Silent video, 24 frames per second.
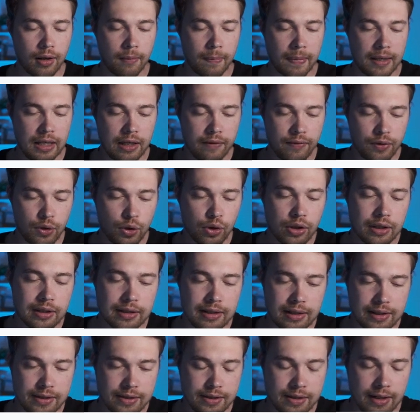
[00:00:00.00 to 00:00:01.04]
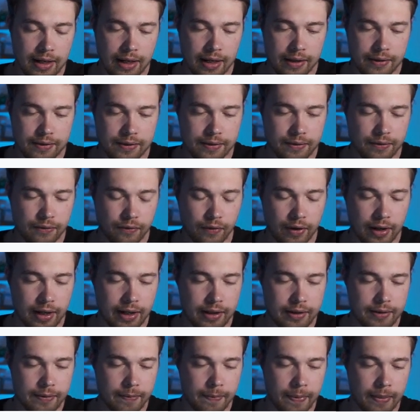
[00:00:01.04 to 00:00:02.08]
if you're in this state,
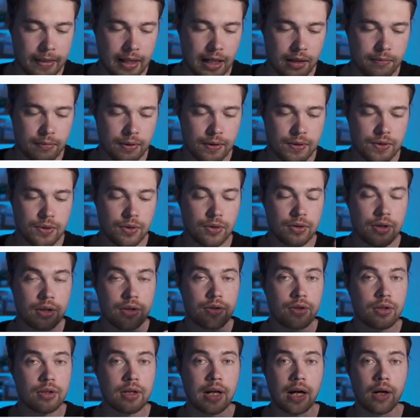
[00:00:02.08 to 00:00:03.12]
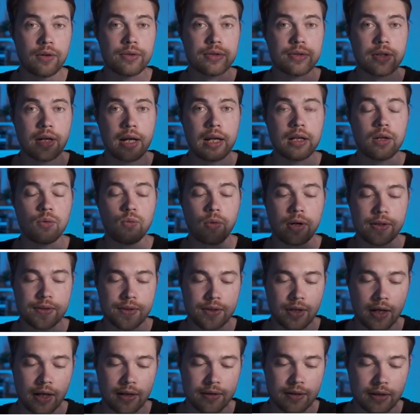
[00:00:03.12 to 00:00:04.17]
right, that means you didn't encounter any ones
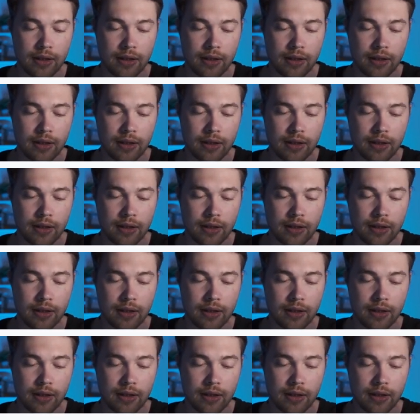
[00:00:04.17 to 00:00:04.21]
yet.